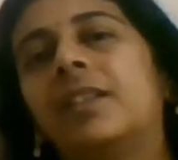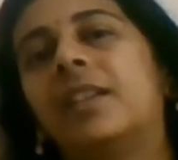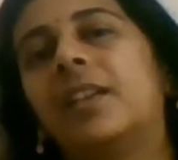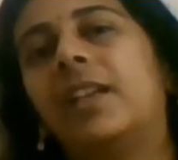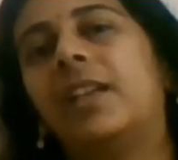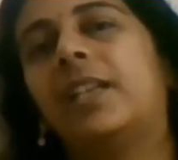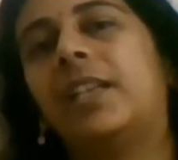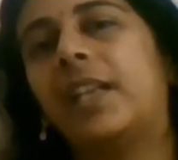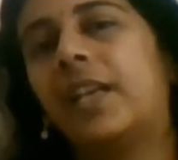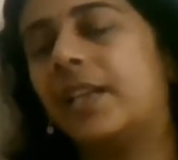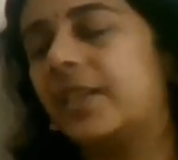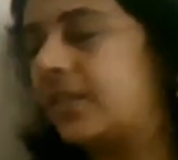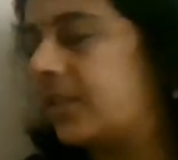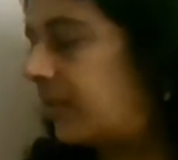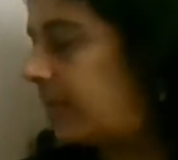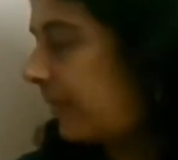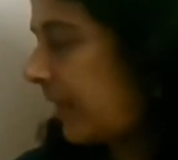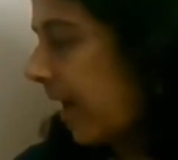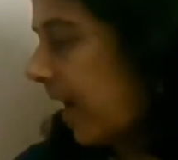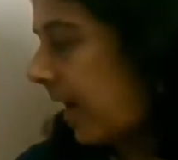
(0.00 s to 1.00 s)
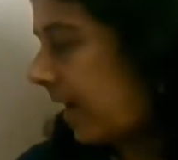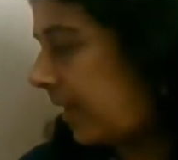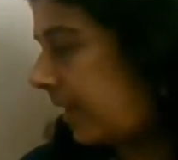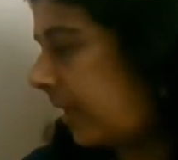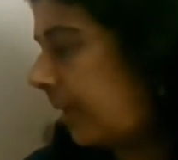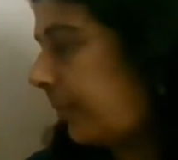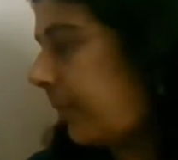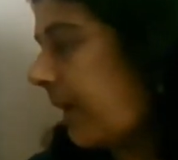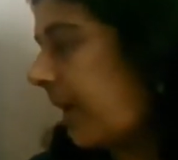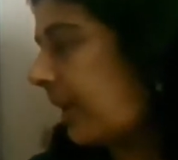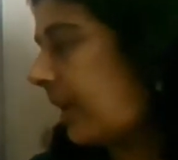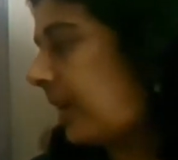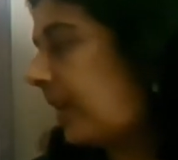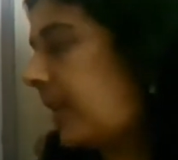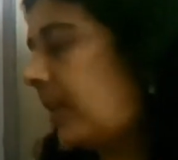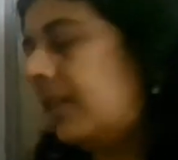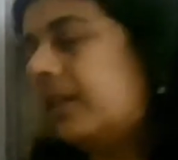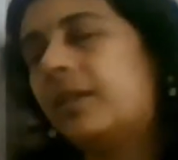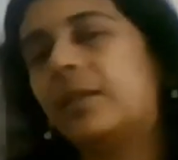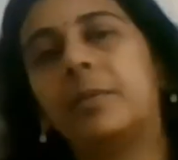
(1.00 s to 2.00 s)
In case of
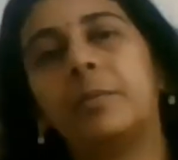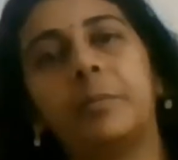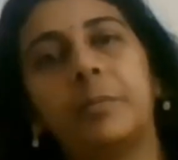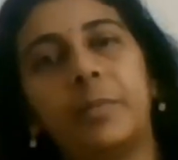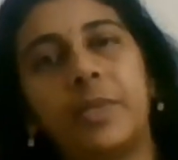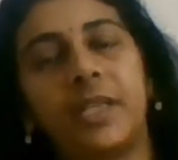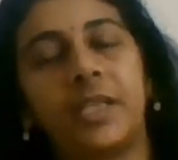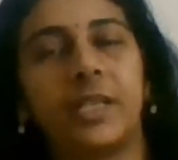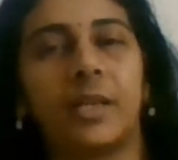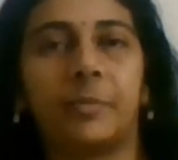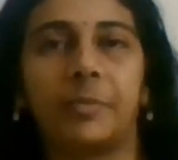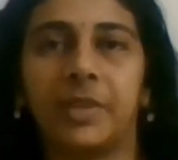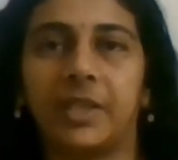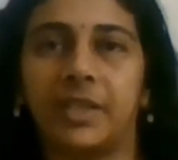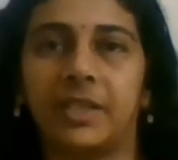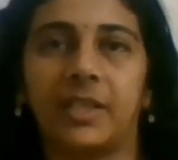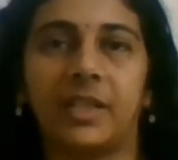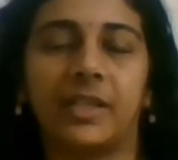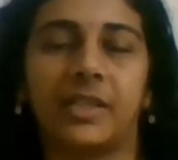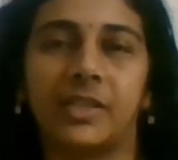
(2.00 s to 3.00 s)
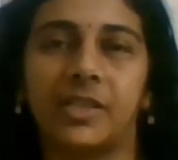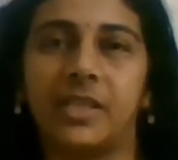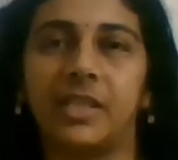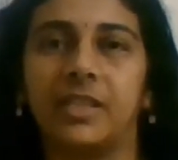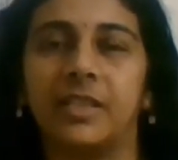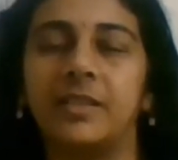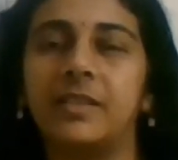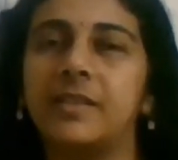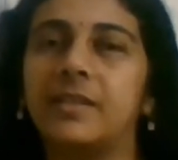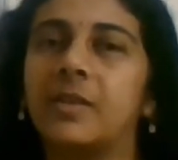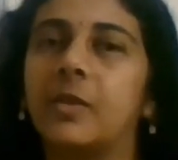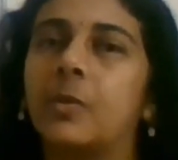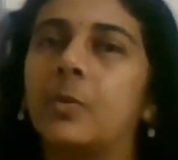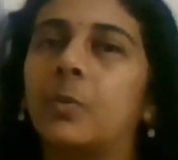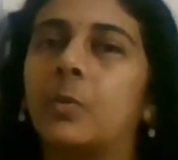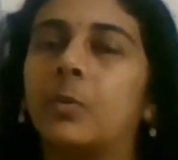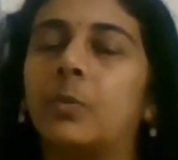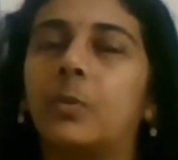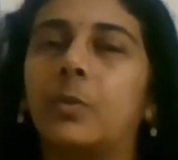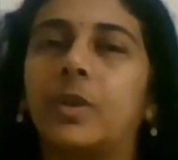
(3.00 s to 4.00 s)
anti-parallel beta pleated sheets,
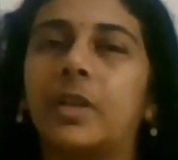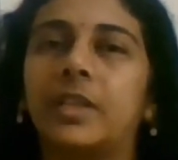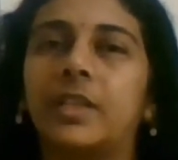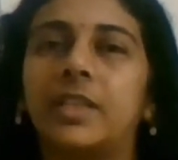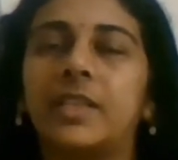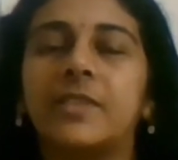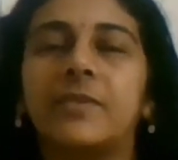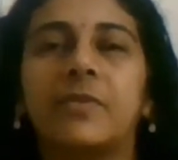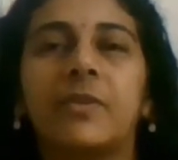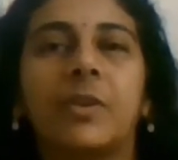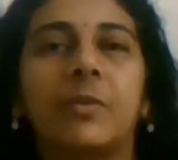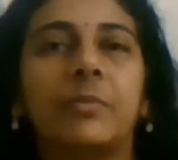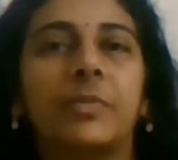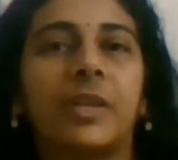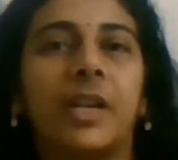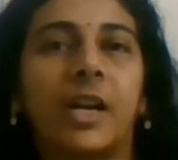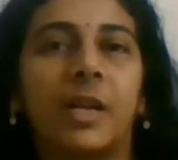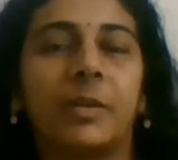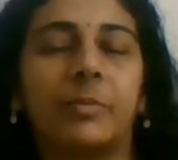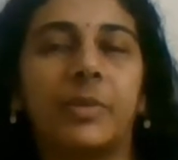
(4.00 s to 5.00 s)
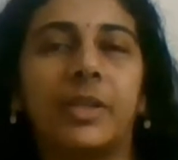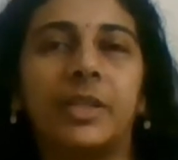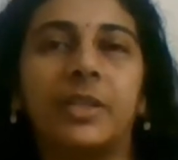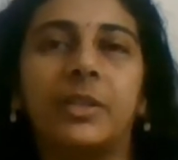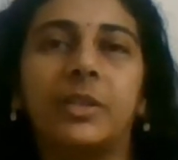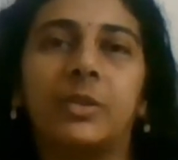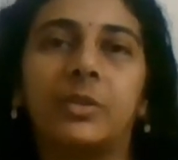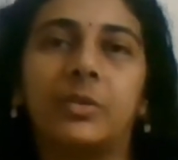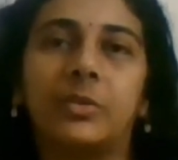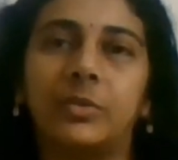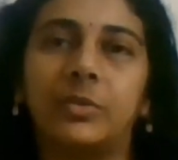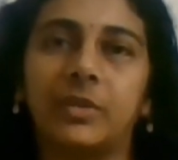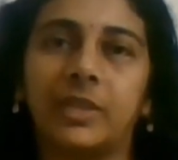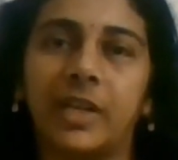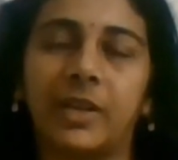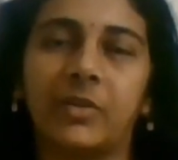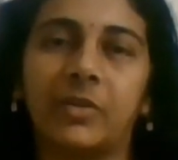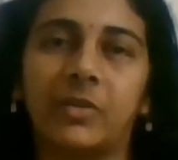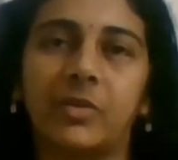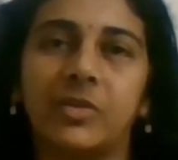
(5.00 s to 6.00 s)
one is from carbon to
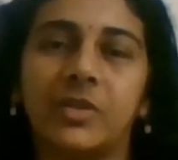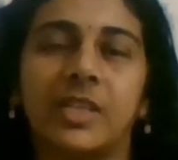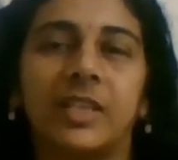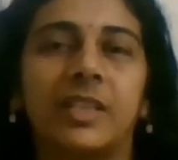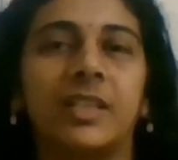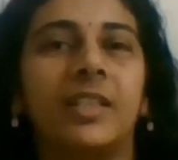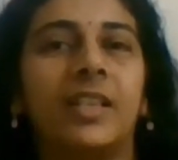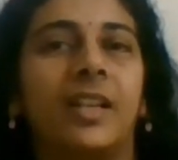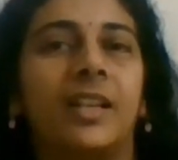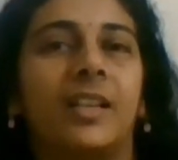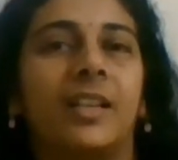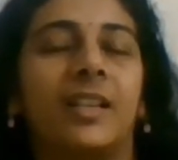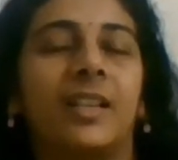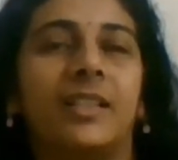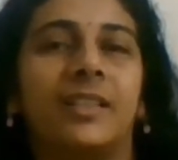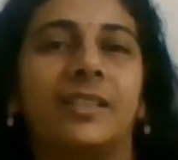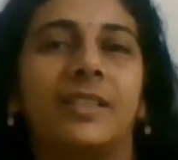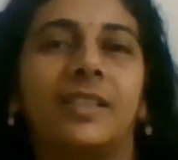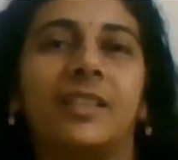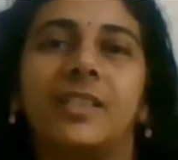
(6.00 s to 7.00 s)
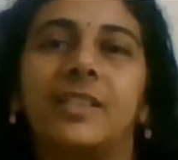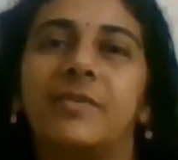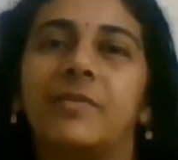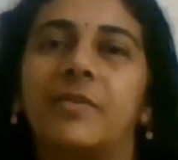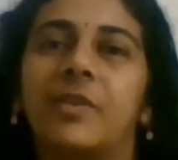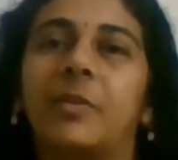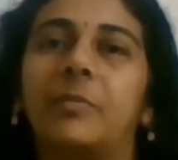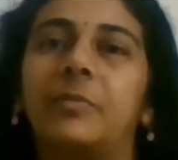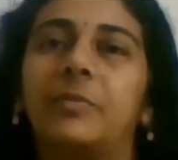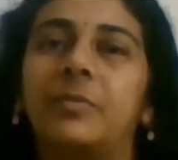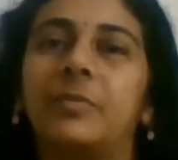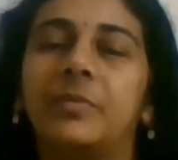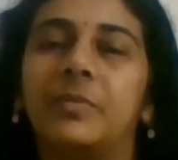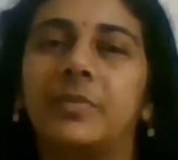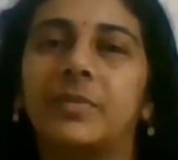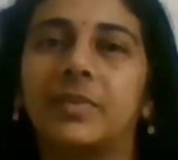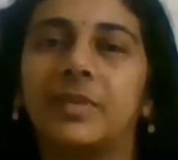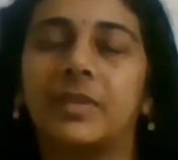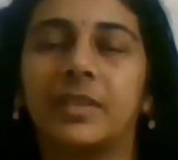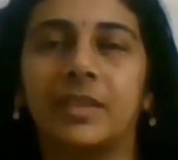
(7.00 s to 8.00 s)
nitrogen and another is from
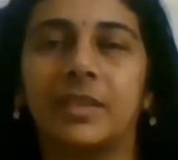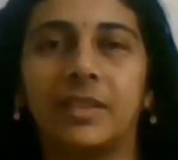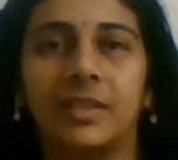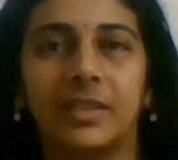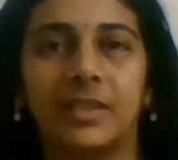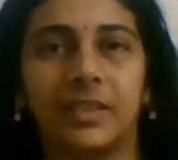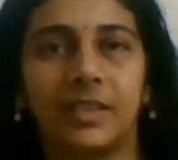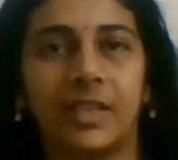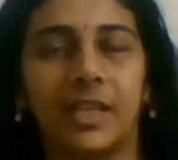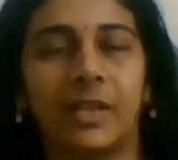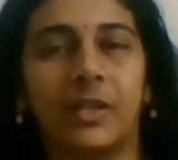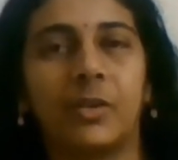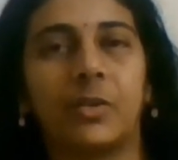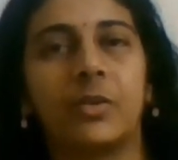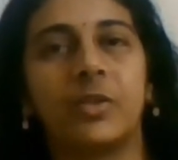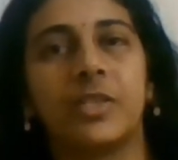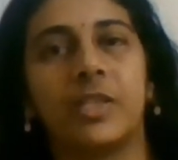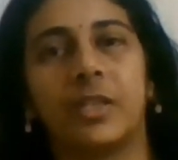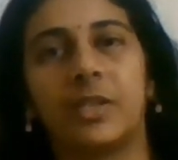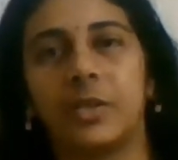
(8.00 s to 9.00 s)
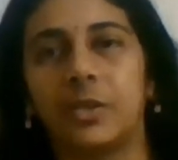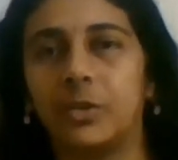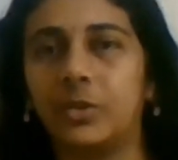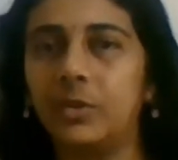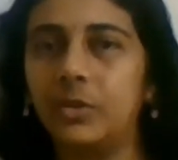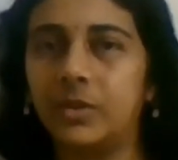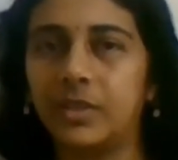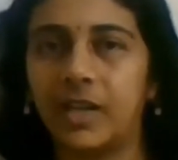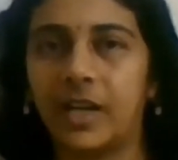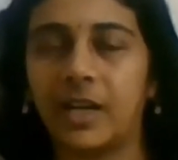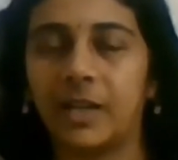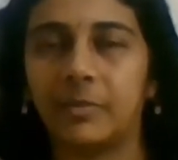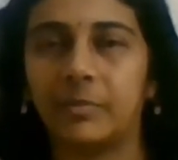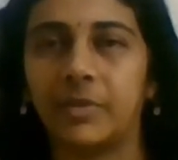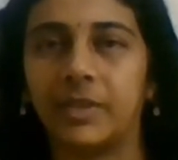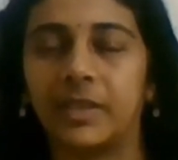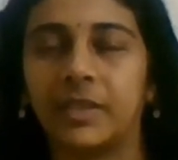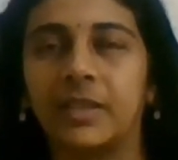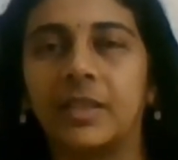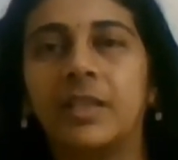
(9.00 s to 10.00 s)
nitrogen to
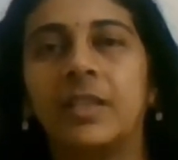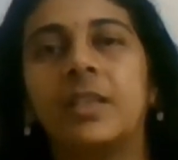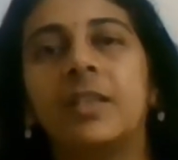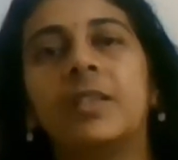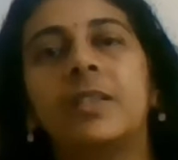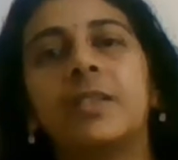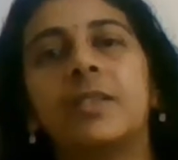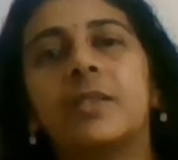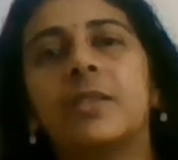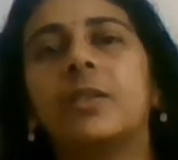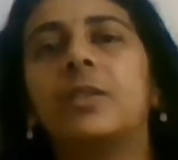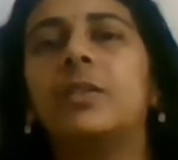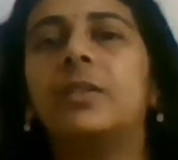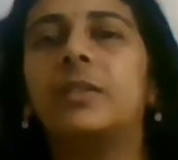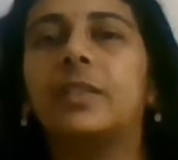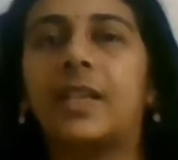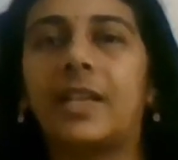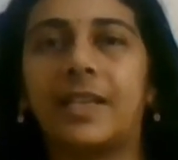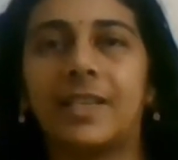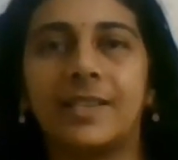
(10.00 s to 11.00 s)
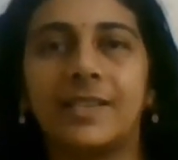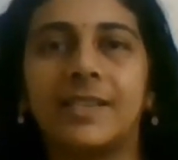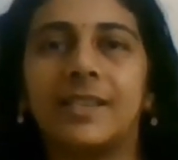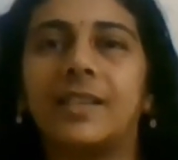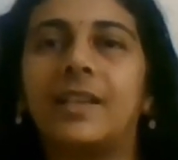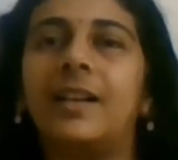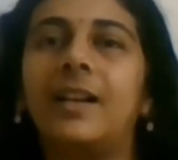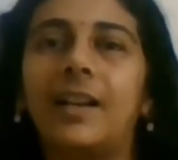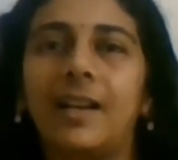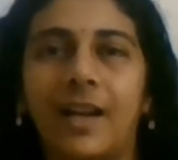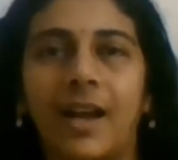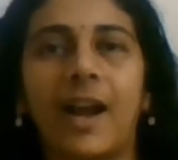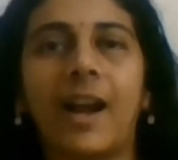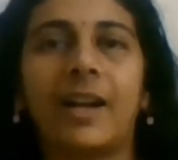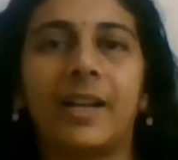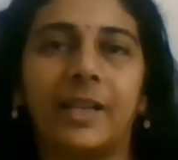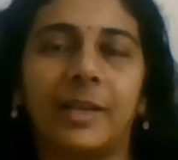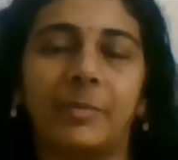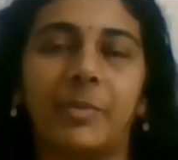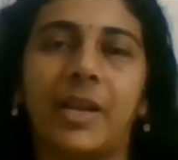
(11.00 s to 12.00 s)
carbon. So that is in an
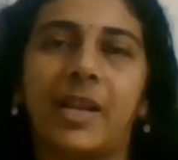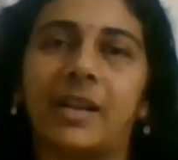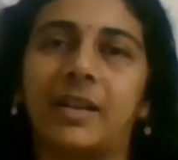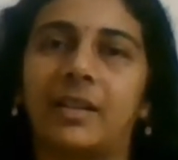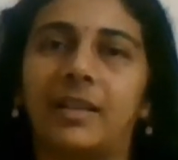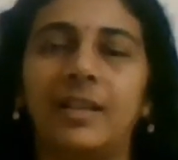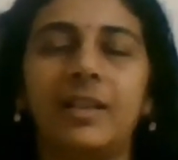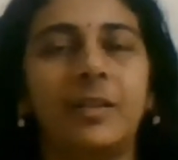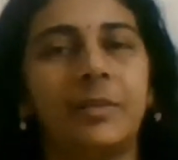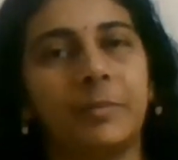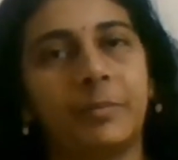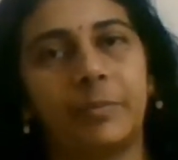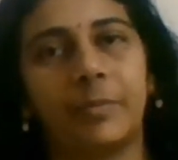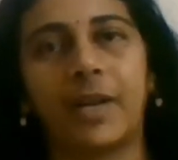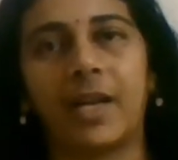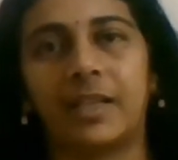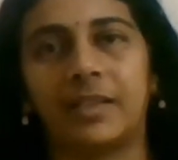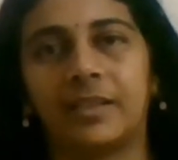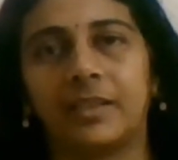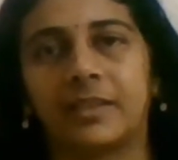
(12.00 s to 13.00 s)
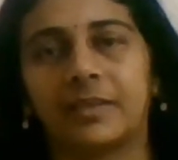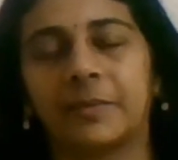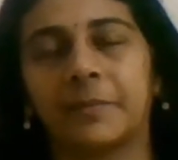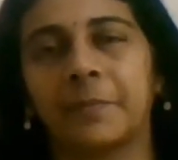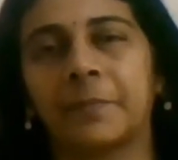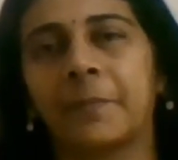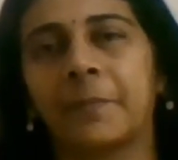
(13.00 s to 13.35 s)
anti-parallel manner.